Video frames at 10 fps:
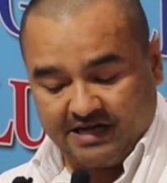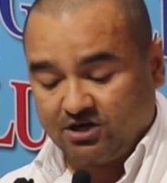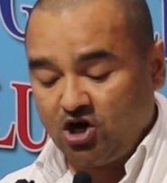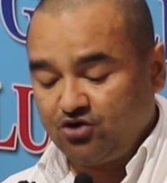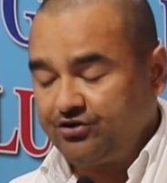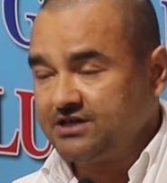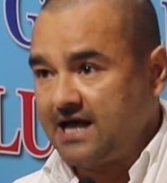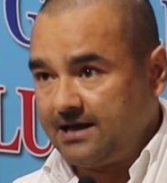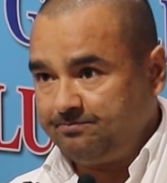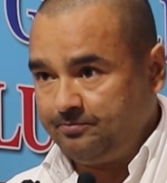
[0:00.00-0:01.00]
10
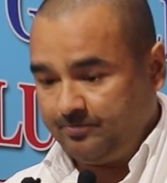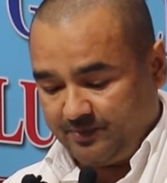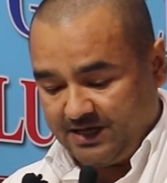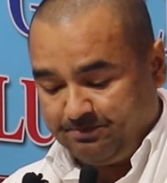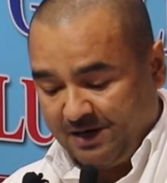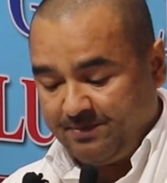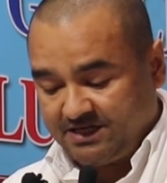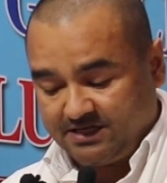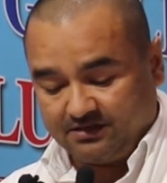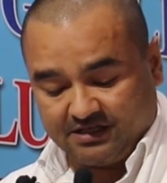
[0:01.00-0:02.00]
countries have
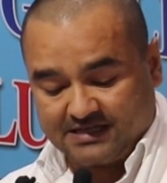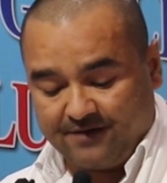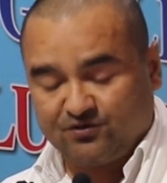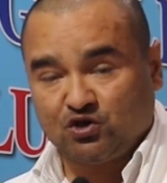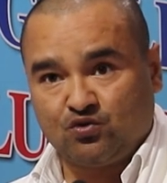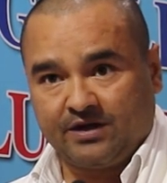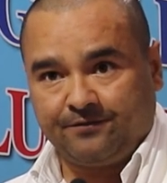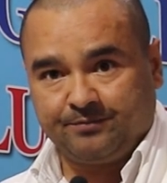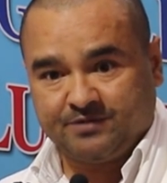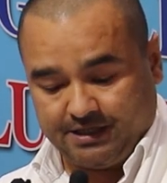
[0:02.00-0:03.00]
implemented this after
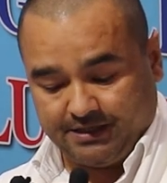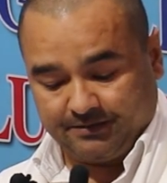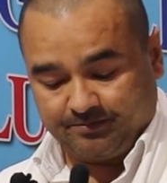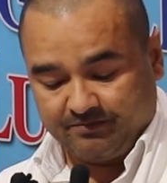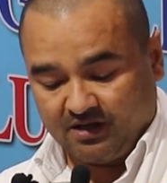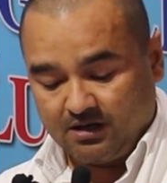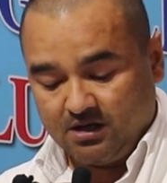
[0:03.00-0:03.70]
2015.